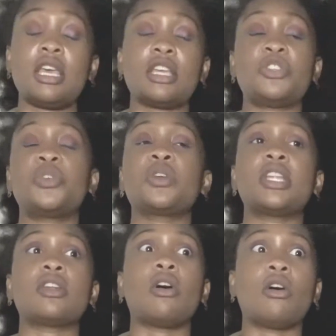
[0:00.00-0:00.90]
and you
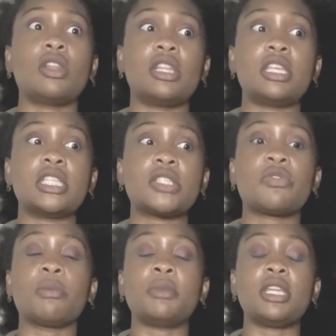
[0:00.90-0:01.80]
created all of this
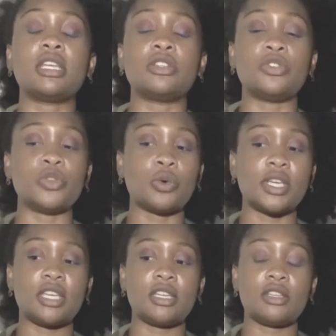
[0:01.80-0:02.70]
for me to enjoy
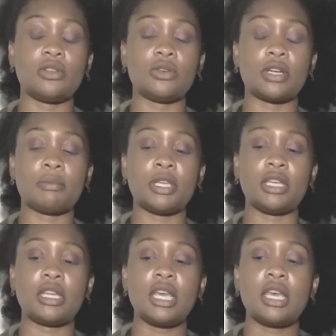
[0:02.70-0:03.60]
it, you know what I mean?
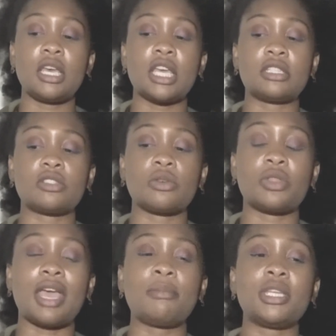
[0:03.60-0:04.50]
And so
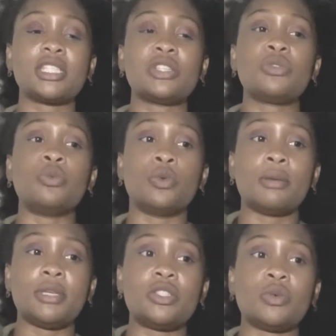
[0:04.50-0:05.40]
that means that you want
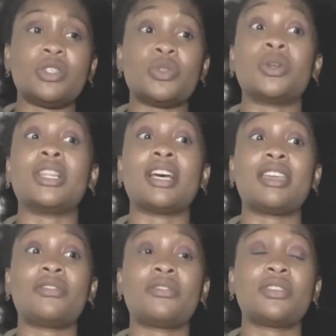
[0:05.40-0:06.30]
me to enjoy
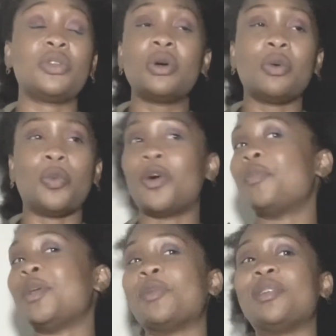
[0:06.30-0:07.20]
life. You don't want
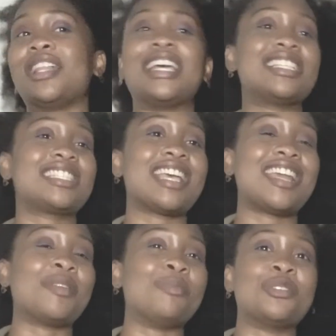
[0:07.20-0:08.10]
me to be like sad
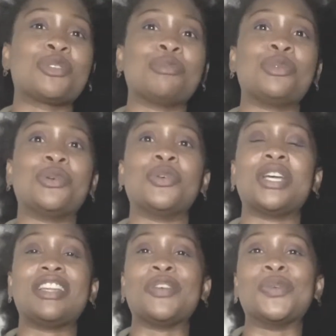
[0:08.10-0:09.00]
and miserable
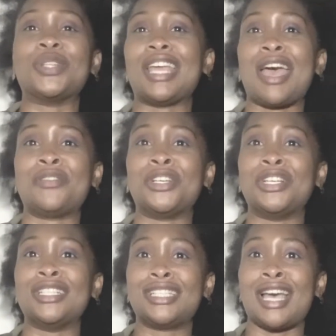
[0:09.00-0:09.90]
and only having a
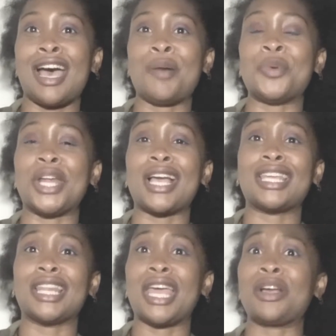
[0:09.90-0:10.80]
good time when I
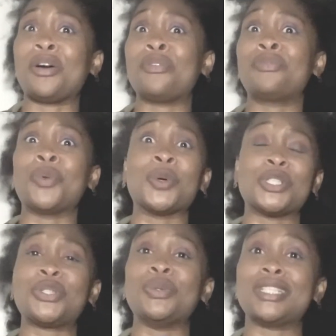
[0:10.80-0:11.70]
can like
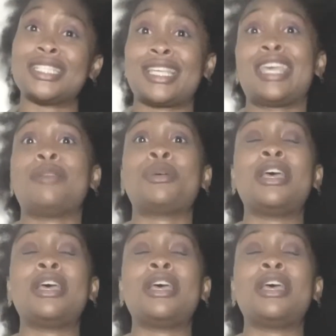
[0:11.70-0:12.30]
afford to escape.